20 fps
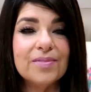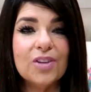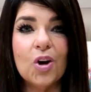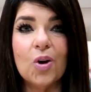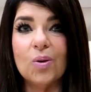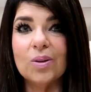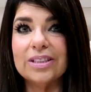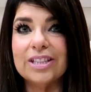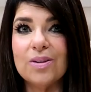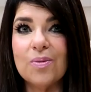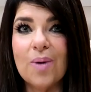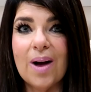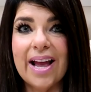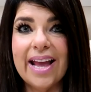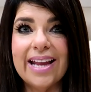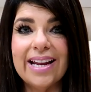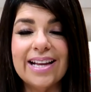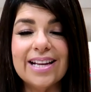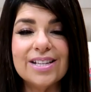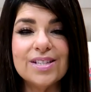golden
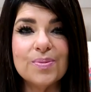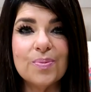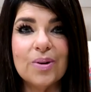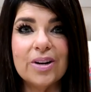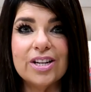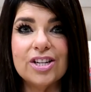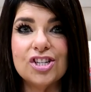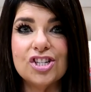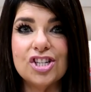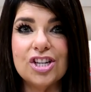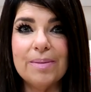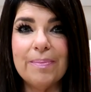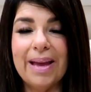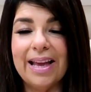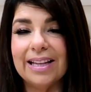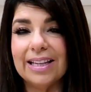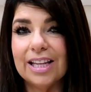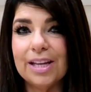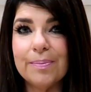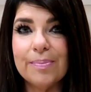white is what she
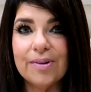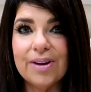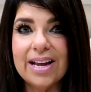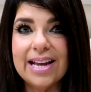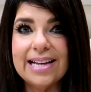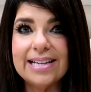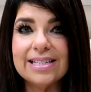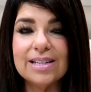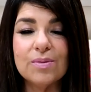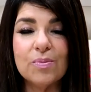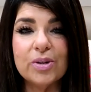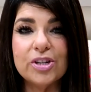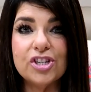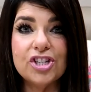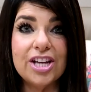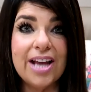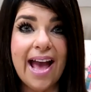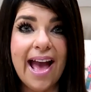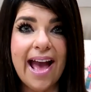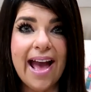mainly breeds and what
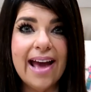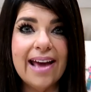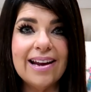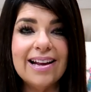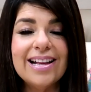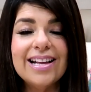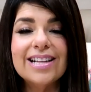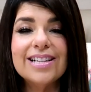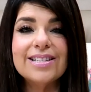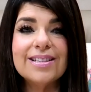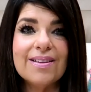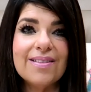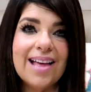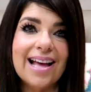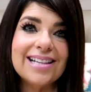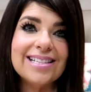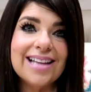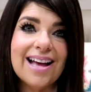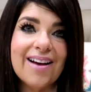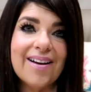she had. So
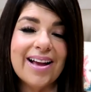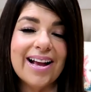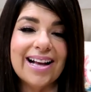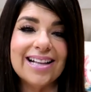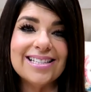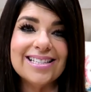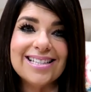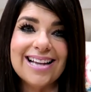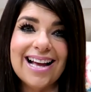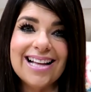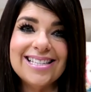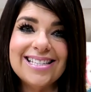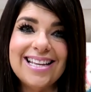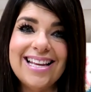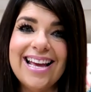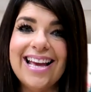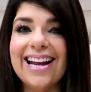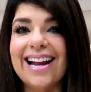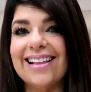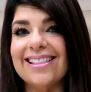that's how I got
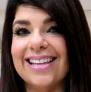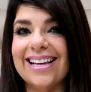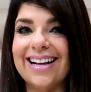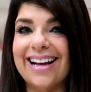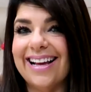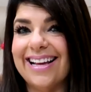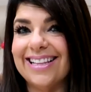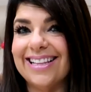Stassi, and I think I